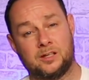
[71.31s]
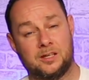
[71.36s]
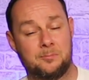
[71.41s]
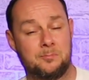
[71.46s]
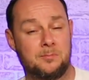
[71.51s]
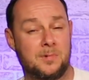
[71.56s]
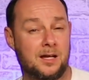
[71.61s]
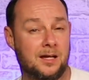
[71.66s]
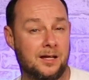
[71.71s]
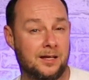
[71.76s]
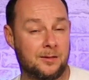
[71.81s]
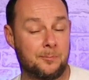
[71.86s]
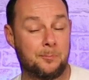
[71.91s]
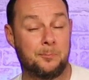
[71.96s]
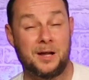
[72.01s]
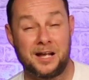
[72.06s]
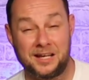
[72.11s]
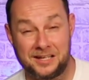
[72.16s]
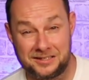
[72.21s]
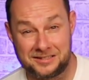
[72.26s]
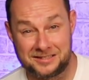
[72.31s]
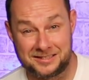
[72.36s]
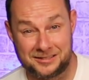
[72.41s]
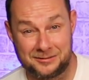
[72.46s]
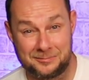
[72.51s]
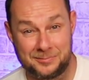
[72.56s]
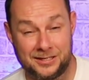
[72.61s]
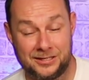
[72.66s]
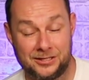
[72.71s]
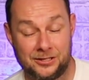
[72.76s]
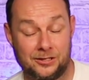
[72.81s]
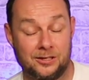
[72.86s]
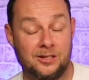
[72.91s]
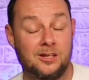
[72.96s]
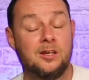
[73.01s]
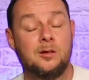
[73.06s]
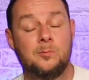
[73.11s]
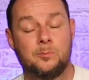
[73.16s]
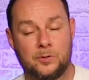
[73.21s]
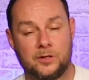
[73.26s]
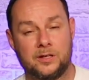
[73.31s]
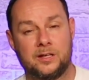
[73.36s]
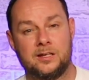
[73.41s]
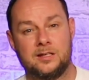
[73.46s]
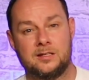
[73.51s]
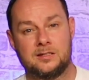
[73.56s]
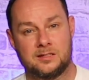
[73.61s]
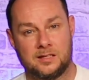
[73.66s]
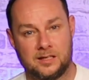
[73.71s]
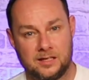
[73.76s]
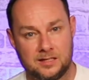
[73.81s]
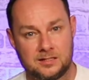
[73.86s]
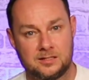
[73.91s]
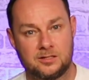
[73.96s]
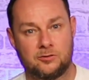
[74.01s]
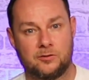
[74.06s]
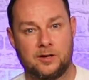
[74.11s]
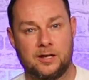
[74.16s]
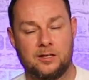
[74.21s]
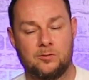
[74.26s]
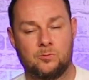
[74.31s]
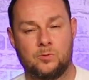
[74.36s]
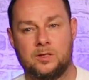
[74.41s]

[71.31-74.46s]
in my biased opinion, but it's great.